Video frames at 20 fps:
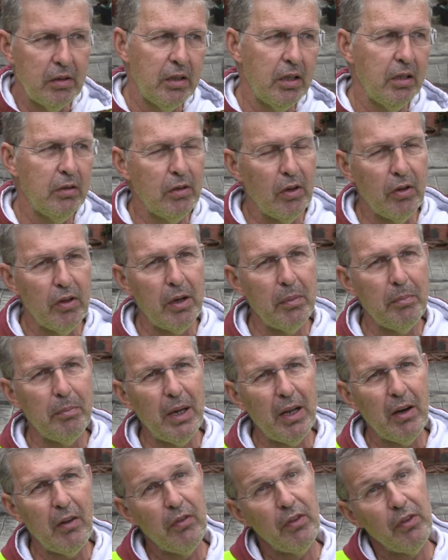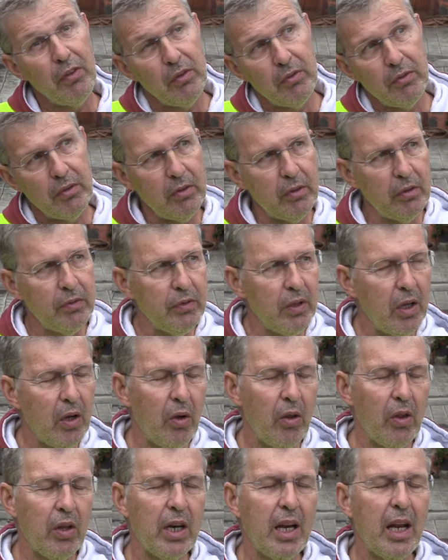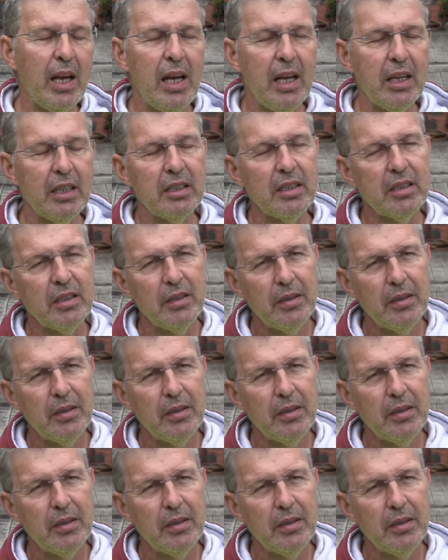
in other part of, of other islands.